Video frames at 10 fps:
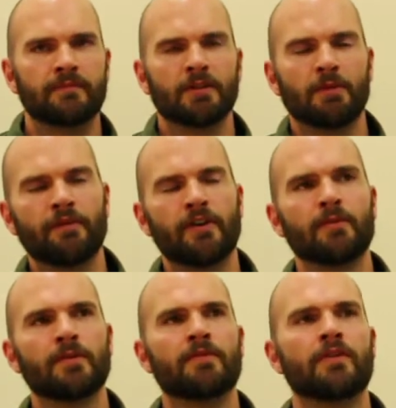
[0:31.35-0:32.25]
So we'll
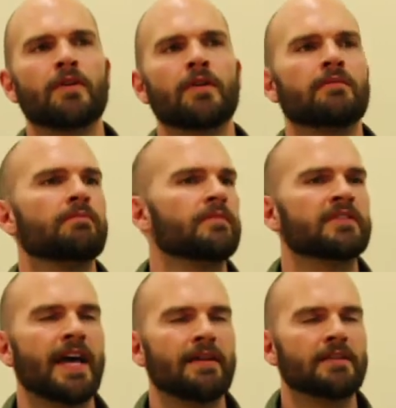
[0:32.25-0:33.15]
film them through a
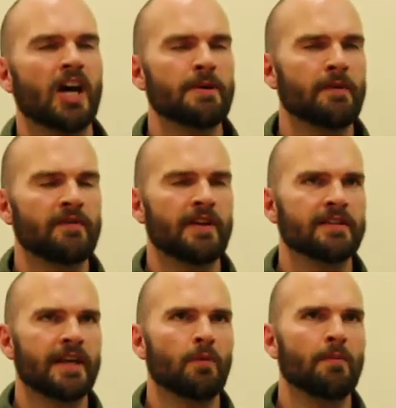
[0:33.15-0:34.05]
set time of,
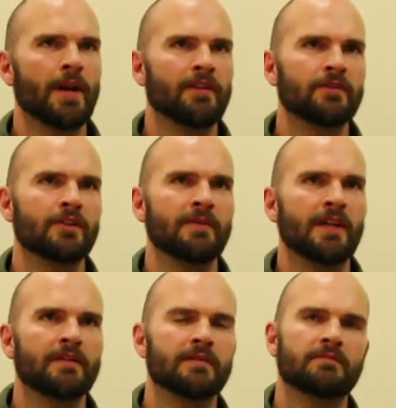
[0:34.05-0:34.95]
let's say, 1 minute to 2
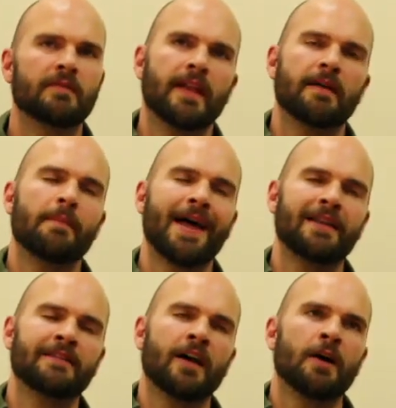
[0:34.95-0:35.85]
minutes, and then
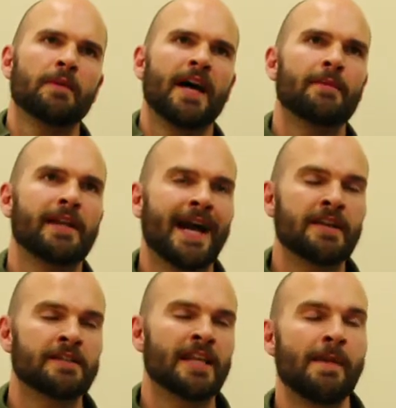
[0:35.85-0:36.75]
balance that up with how many
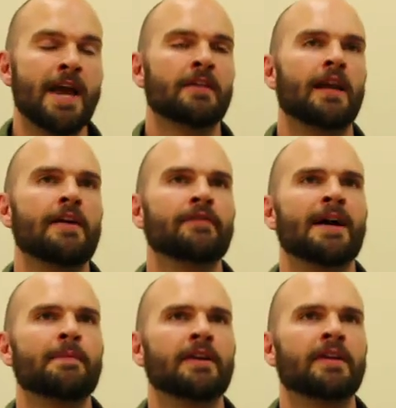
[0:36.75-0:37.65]
catches they've made on the left,
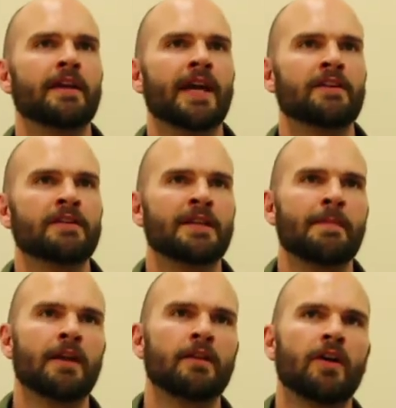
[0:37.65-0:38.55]
how many catches
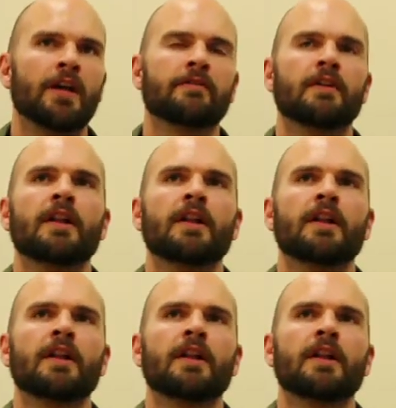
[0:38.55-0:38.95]
they've made on the right.